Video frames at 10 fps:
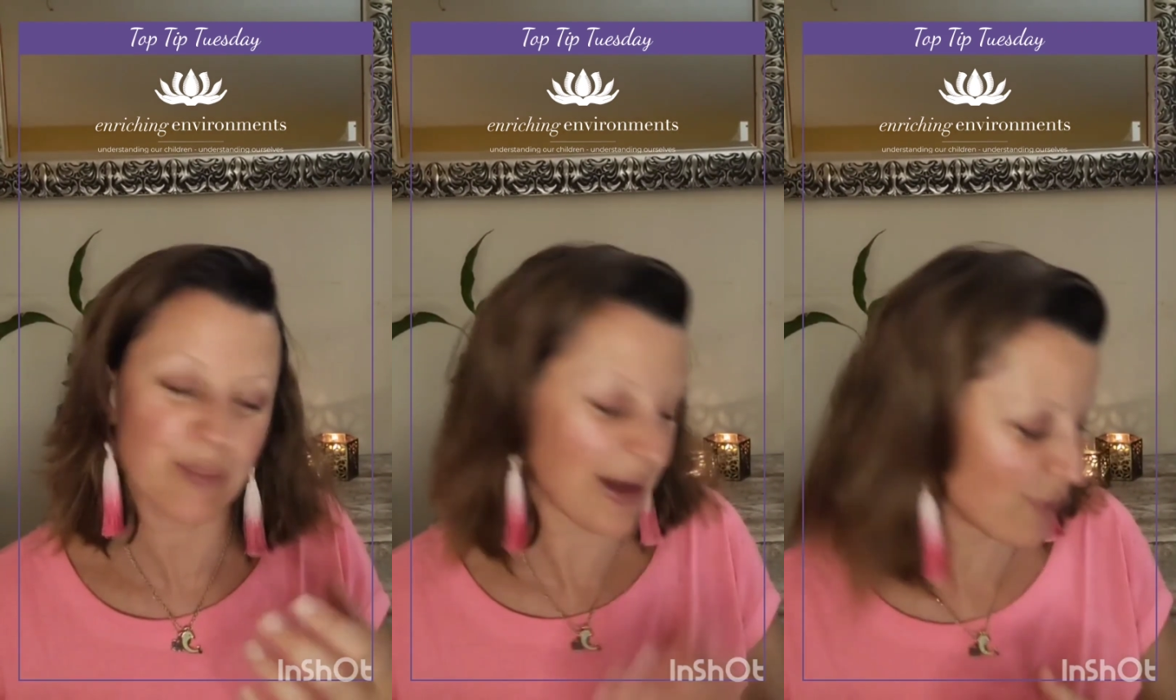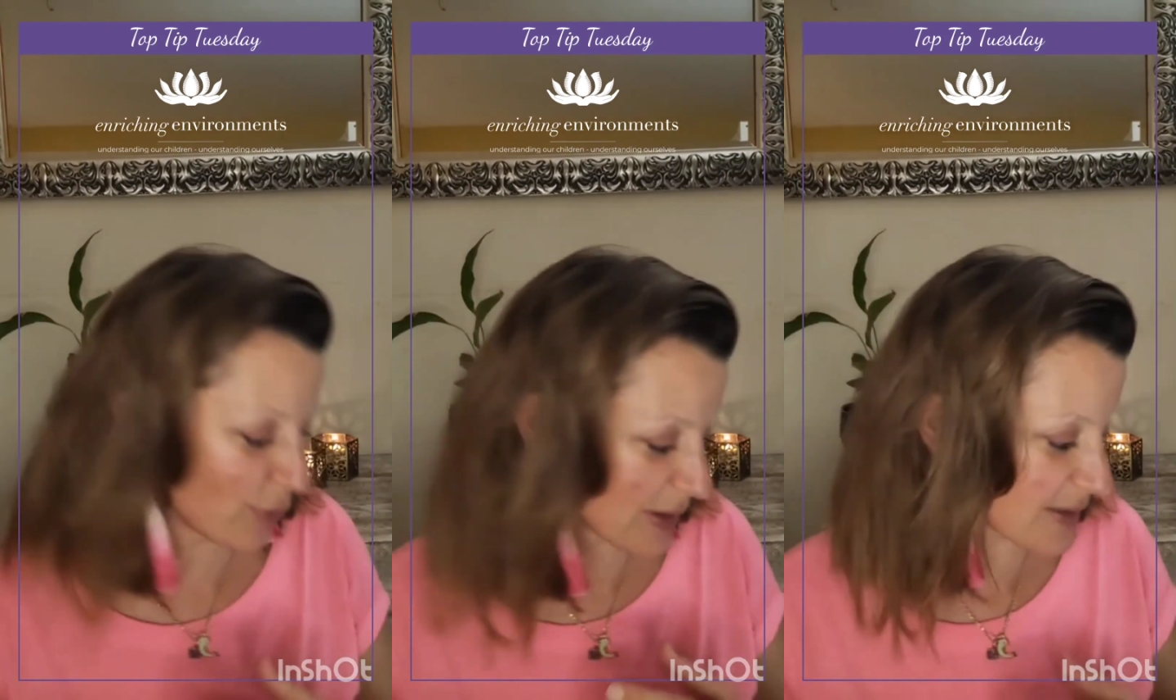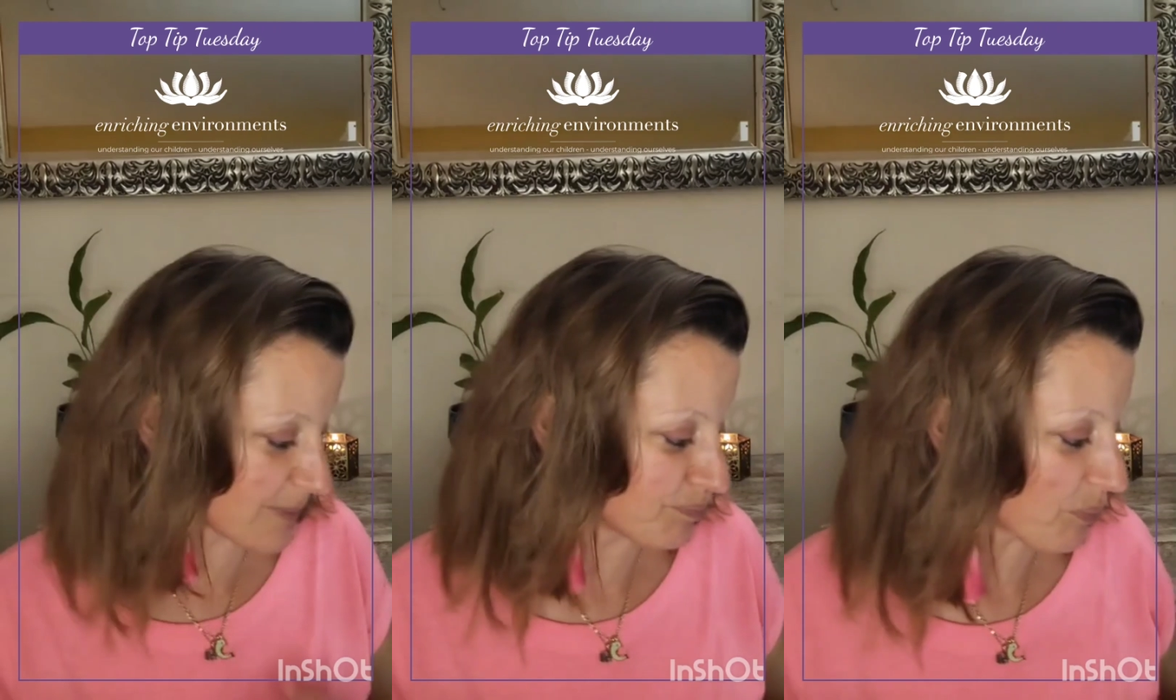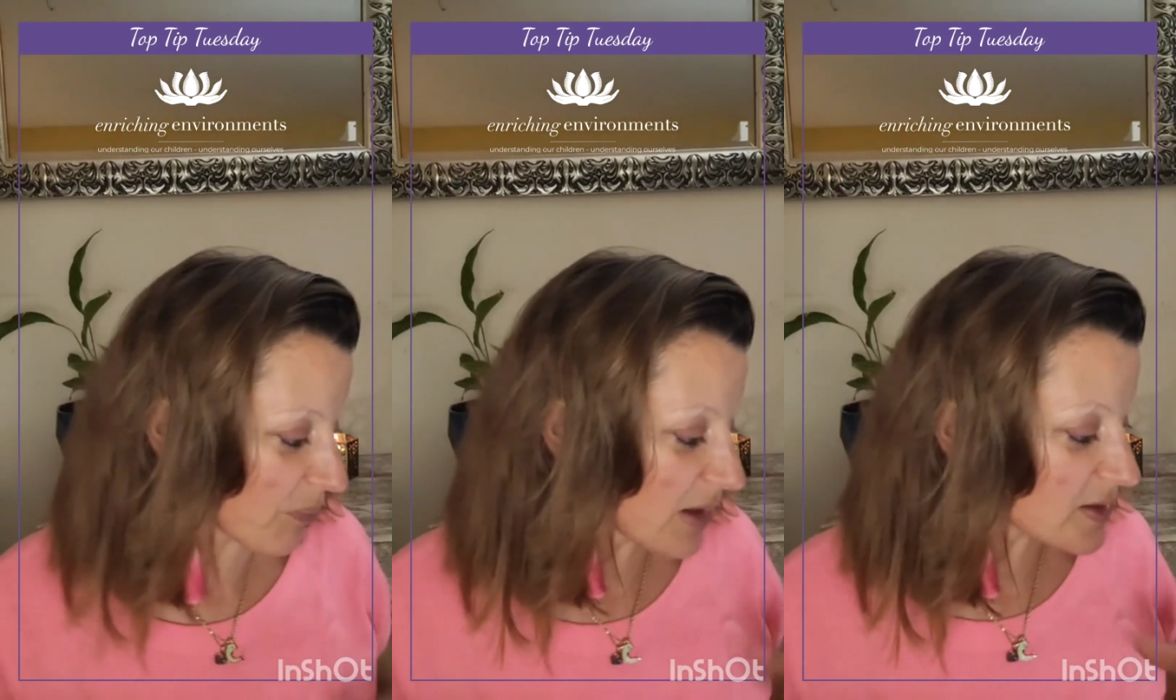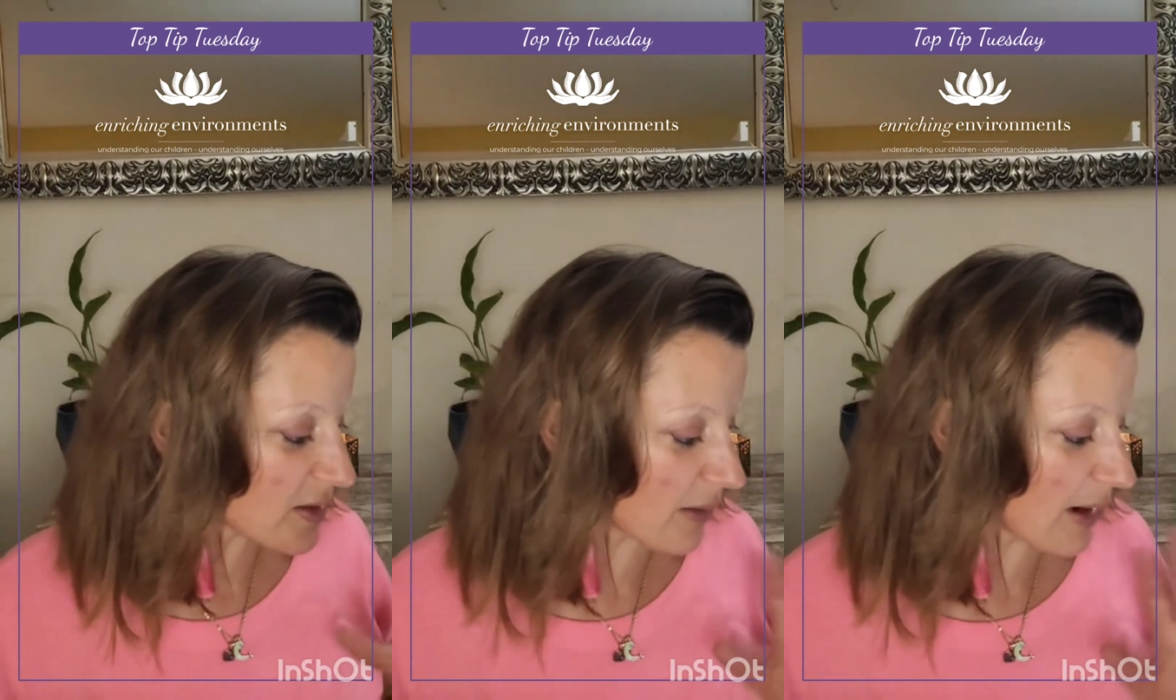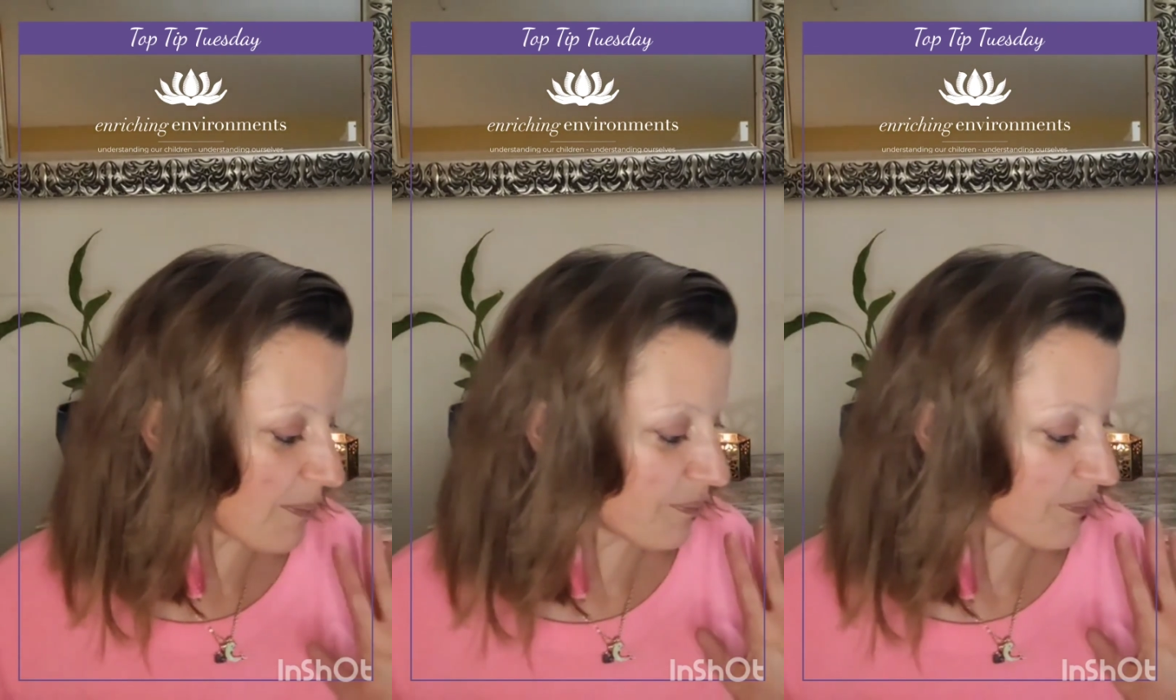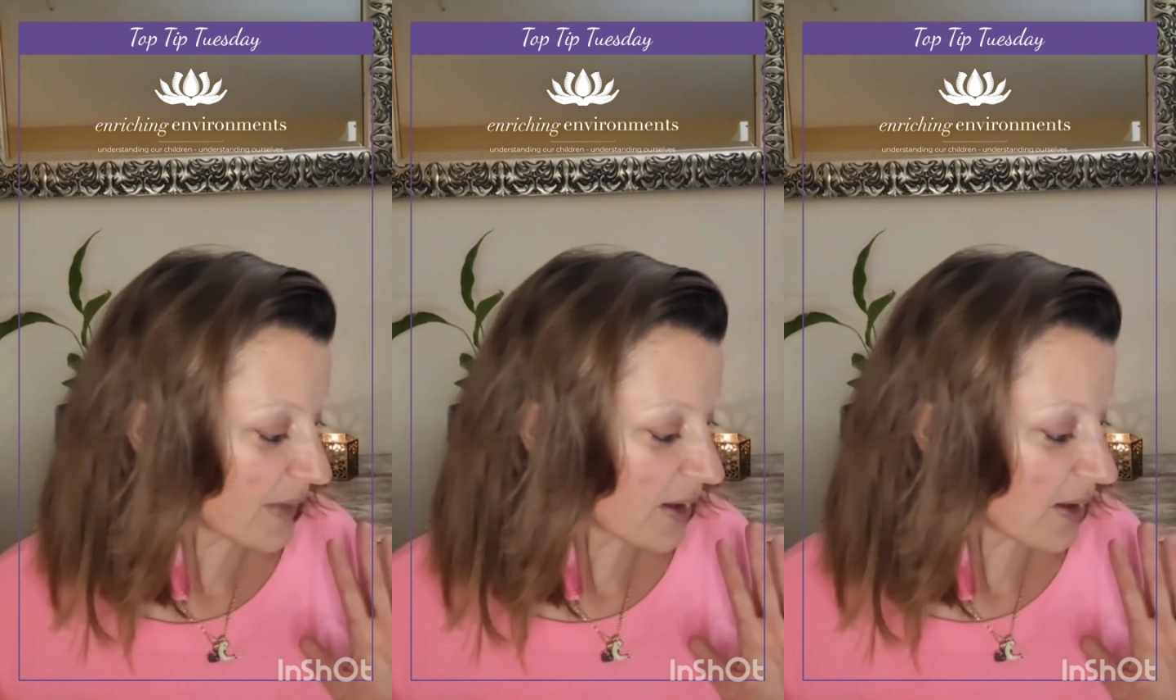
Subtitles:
playfulness. So